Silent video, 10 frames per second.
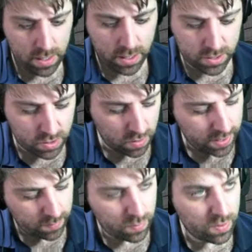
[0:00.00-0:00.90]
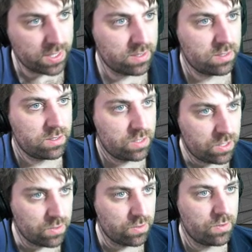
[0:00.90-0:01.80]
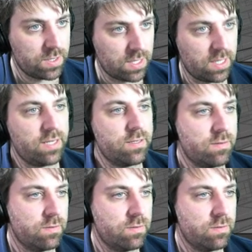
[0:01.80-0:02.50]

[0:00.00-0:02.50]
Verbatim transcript: Control B, point to delete.